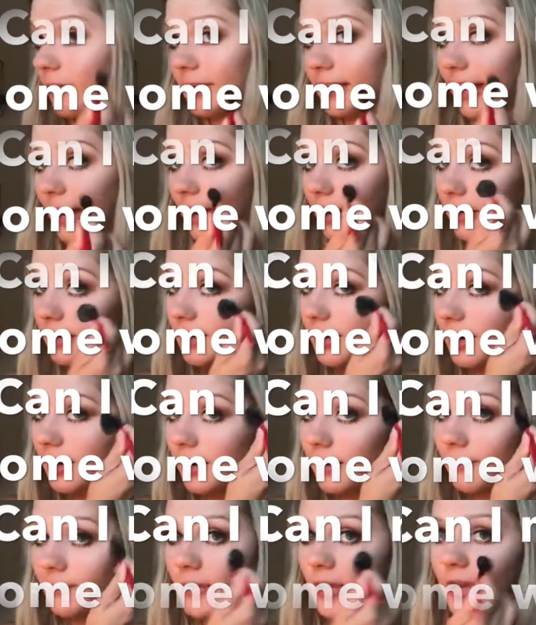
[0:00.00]
Oh yeah.
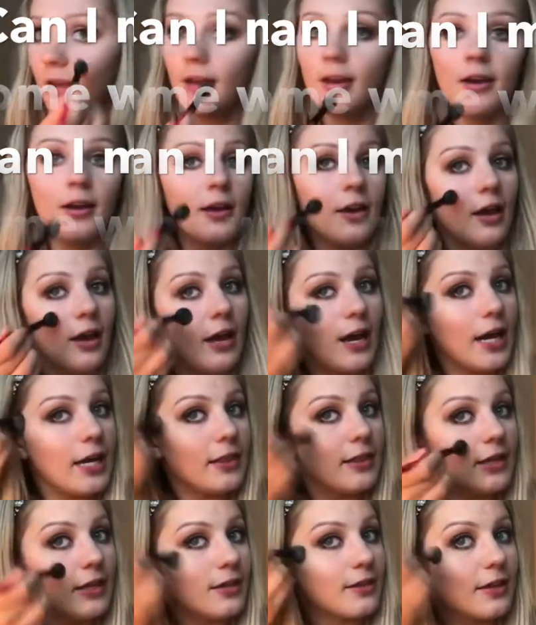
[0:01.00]
I
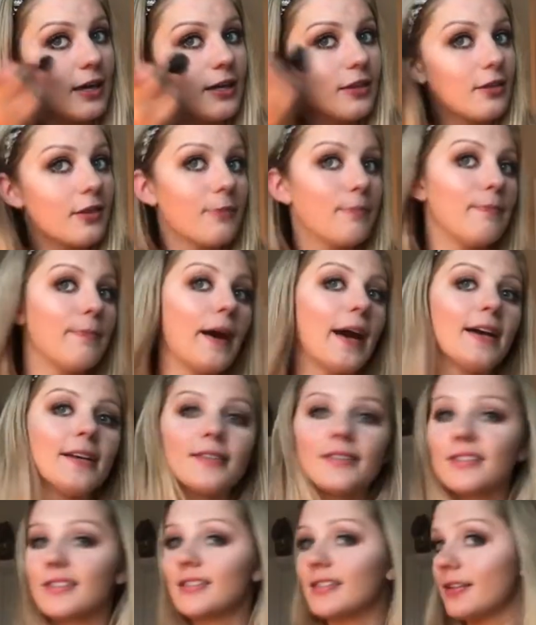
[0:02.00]
think that the
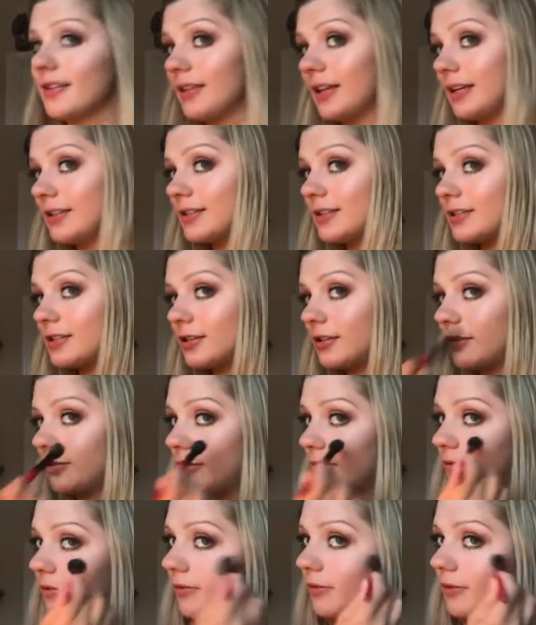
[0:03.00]
best thing to
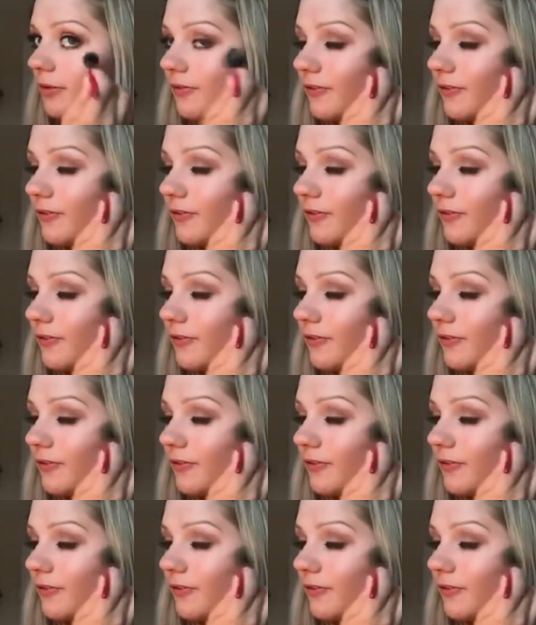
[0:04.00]
do